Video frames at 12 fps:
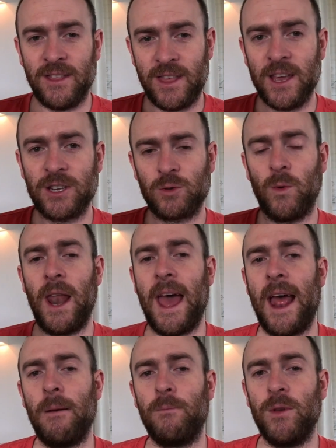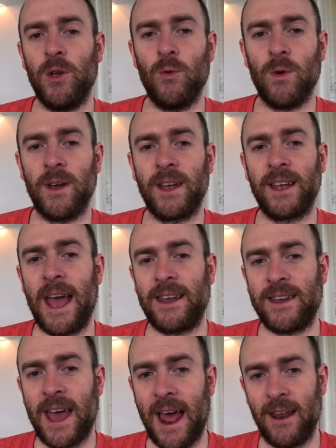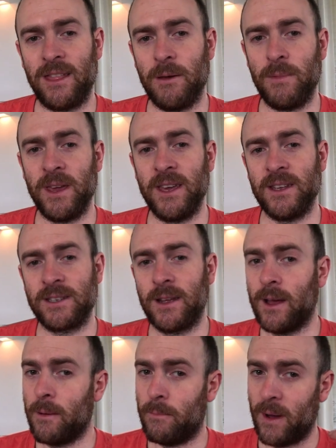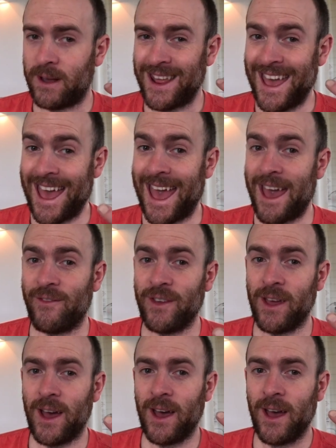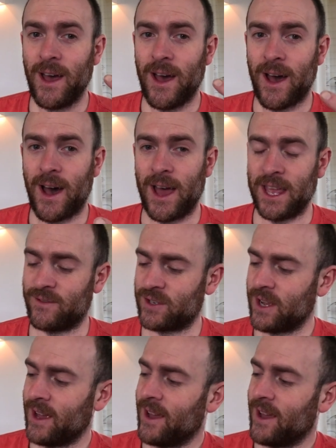This will help you get healthy bees but heavier hives.